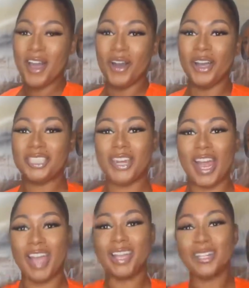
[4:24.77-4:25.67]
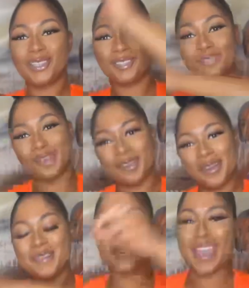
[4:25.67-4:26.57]
or should I throw
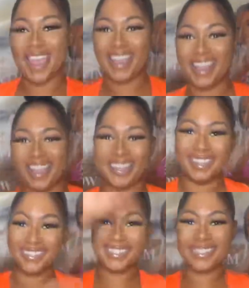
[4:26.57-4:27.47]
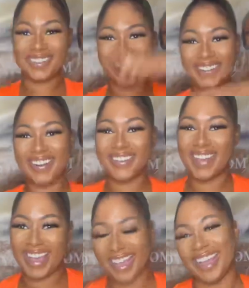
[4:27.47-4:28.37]
it away? Throw it
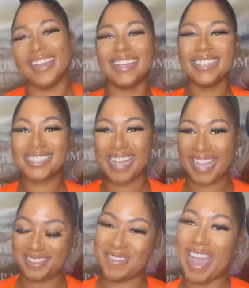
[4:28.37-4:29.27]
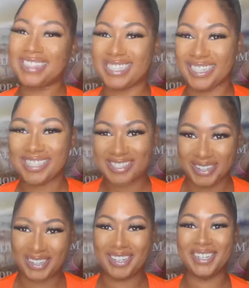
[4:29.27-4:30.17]
away. Take it back to the
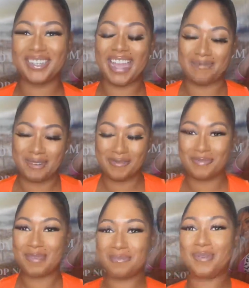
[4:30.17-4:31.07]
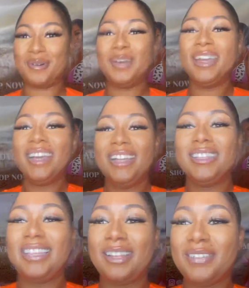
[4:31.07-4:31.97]
store. Okay, beautiful people.
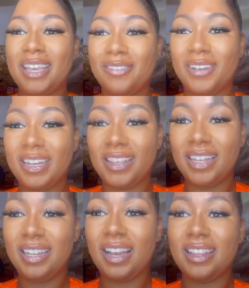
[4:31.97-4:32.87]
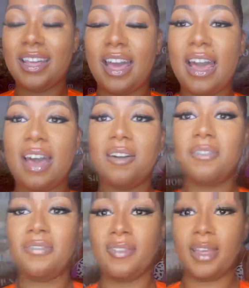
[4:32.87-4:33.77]
Let me give you another look at the
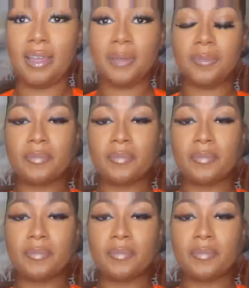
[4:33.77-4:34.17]
outfit.